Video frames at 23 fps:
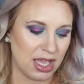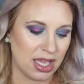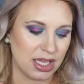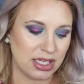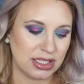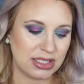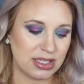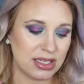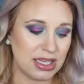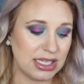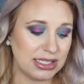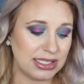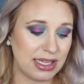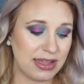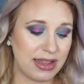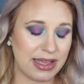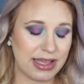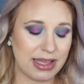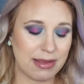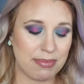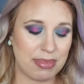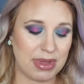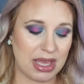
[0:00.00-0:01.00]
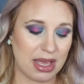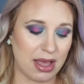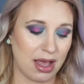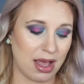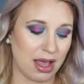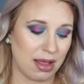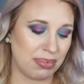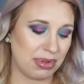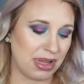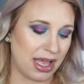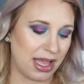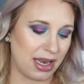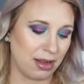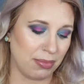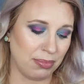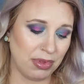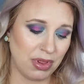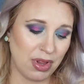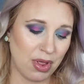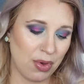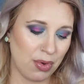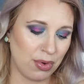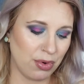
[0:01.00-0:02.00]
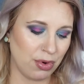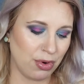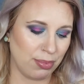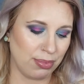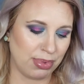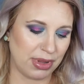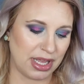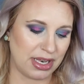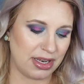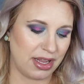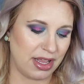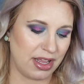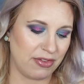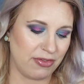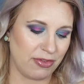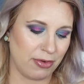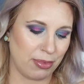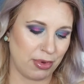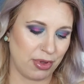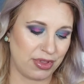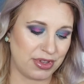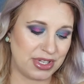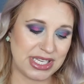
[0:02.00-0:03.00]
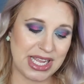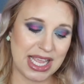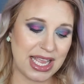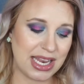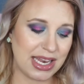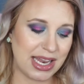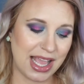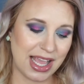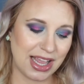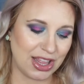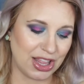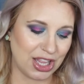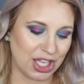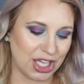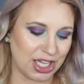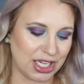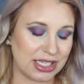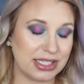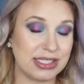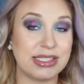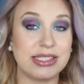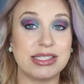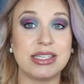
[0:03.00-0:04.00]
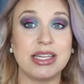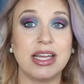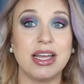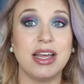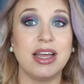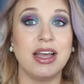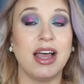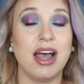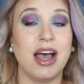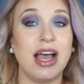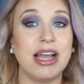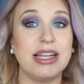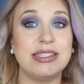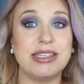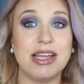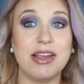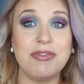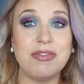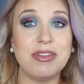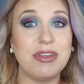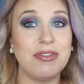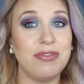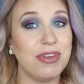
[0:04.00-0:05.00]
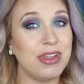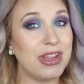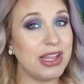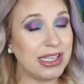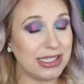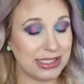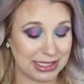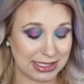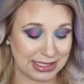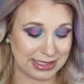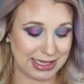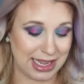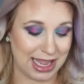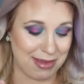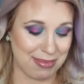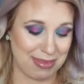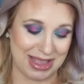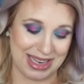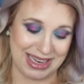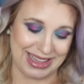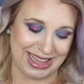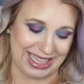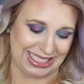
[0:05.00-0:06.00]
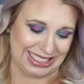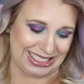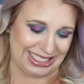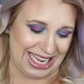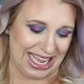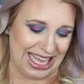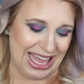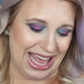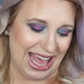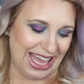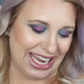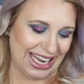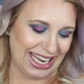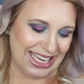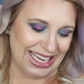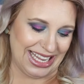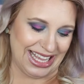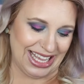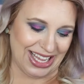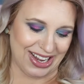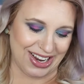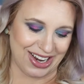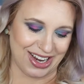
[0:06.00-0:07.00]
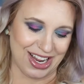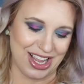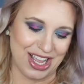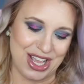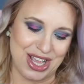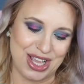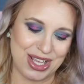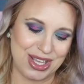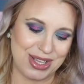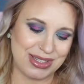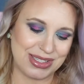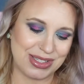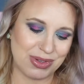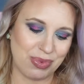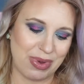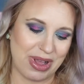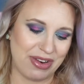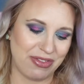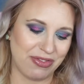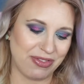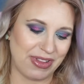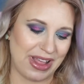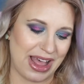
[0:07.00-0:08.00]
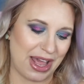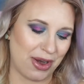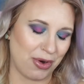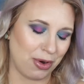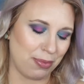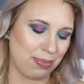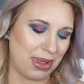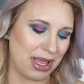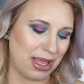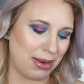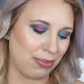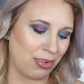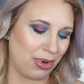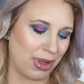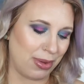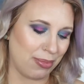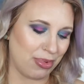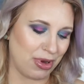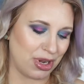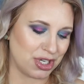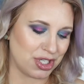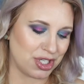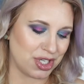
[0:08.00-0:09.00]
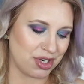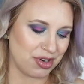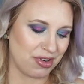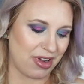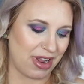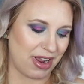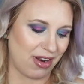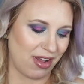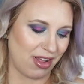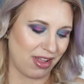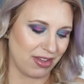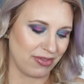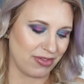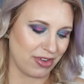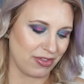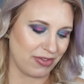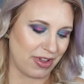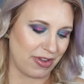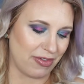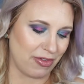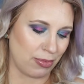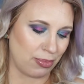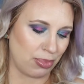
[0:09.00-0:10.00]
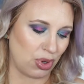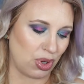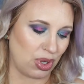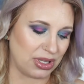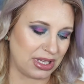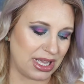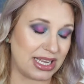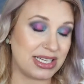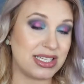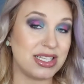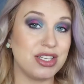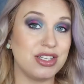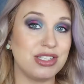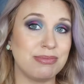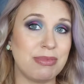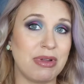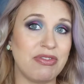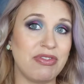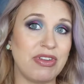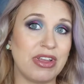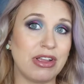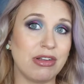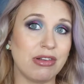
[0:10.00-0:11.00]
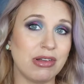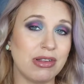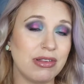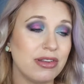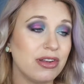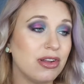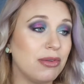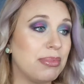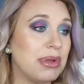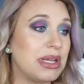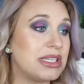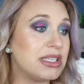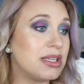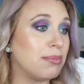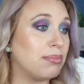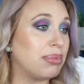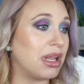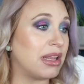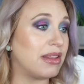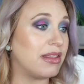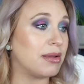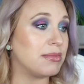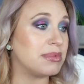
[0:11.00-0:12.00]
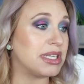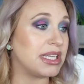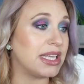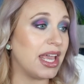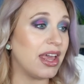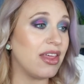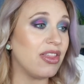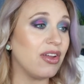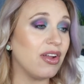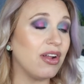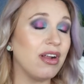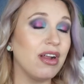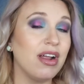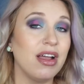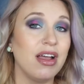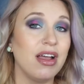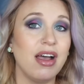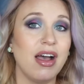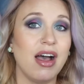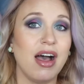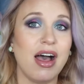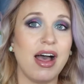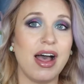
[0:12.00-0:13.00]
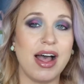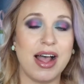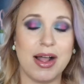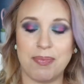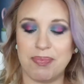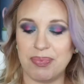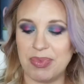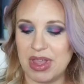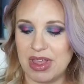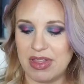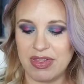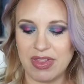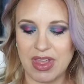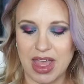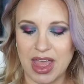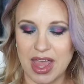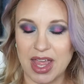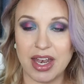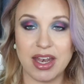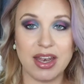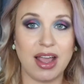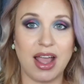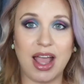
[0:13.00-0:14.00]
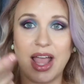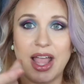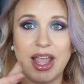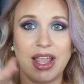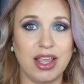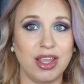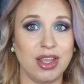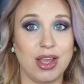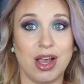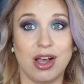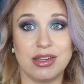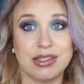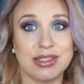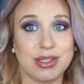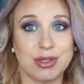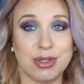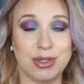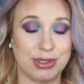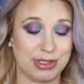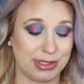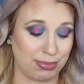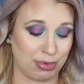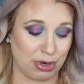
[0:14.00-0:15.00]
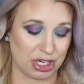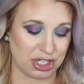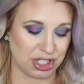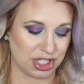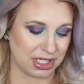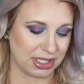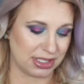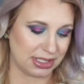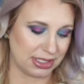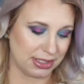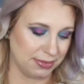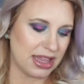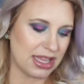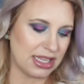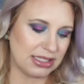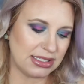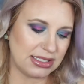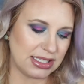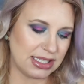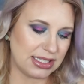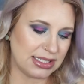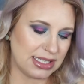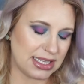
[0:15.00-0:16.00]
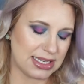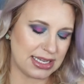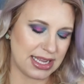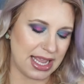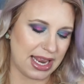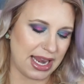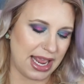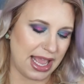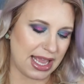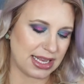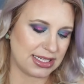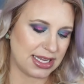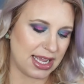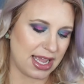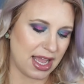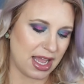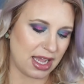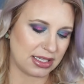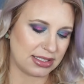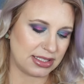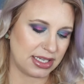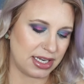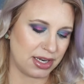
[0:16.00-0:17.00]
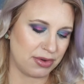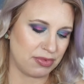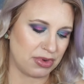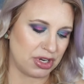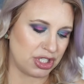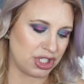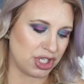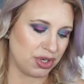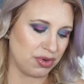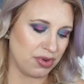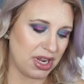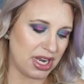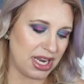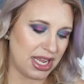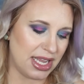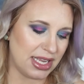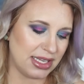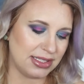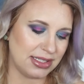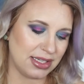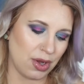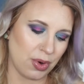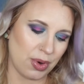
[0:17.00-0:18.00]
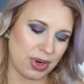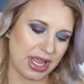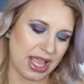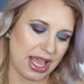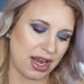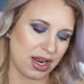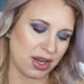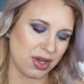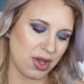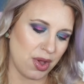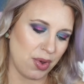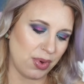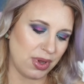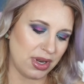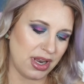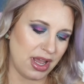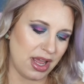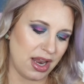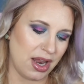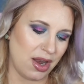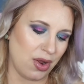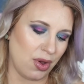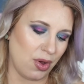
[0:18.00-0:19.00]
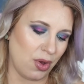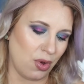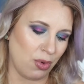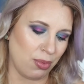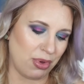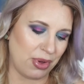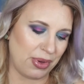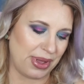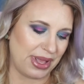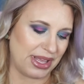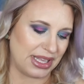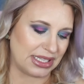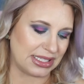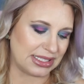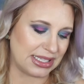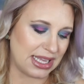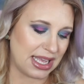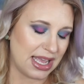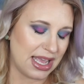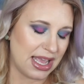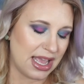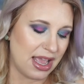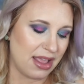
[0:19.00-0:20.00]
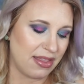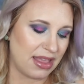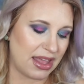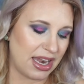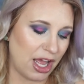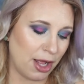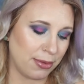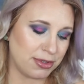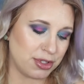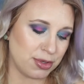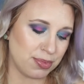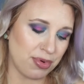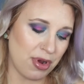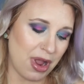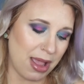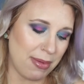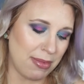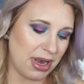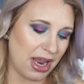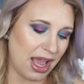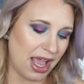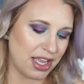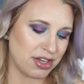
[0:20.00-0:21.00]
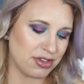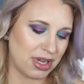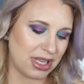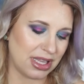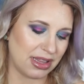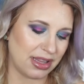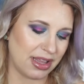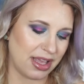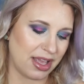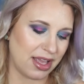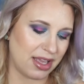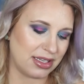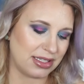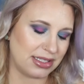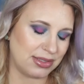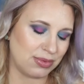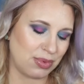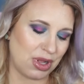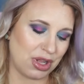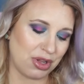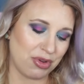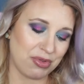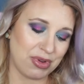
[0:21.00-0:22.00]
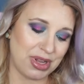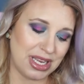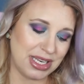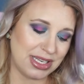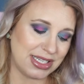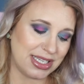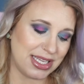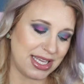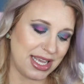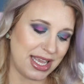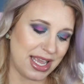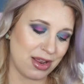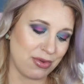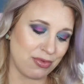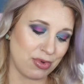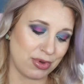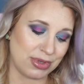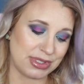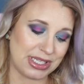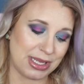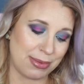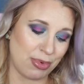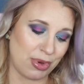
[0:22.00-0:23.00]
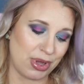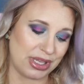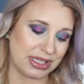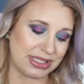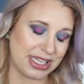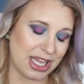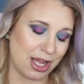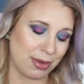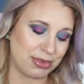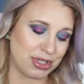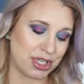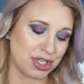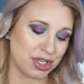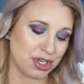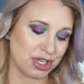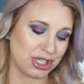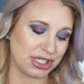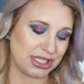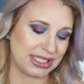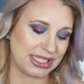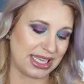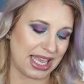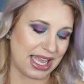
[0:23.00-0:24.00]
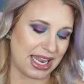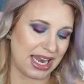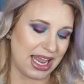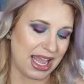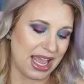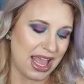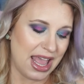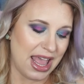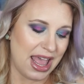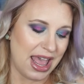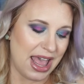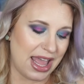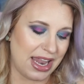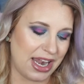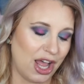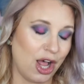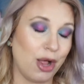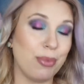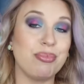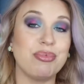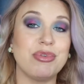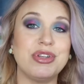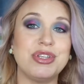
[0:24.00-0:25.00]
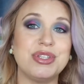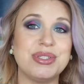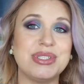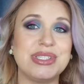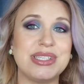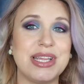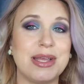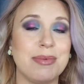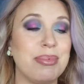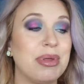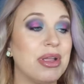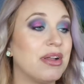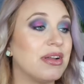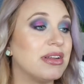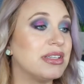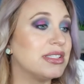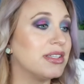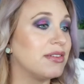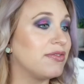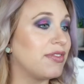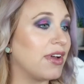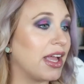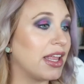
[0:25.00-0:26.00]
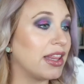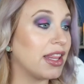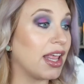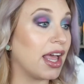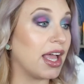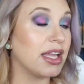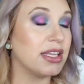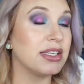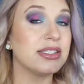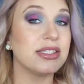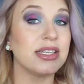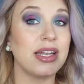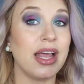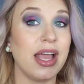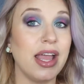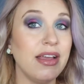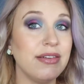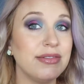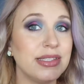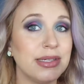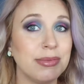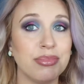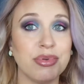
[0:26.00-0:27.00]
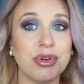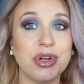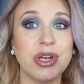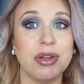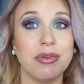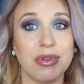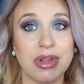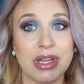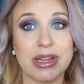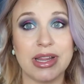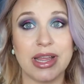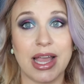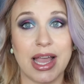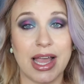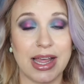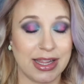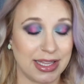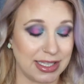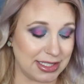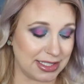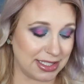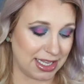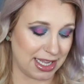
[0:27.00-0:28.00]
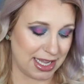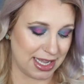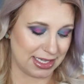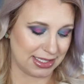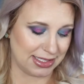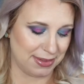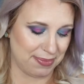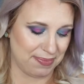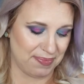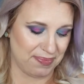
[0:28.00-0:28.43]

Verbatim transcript: So they say they can be applied up blown or blended for both day and night looks. I definitely feel like it's a statement. They say that in here. Use a wet, flat, or pinpoint brush to create all of your favorite bold. I did use my finger a little bit to blend them together, and then I also used brushes. This does contain antioxidant-rich ingredients, organic coconut and jojoba oils that help to prime and hydrate lids, while green tea and rosehip oils help to nourish skin and help reduce the appearance of fine lines. And I have some pretty wrinkly eyelines, you guys.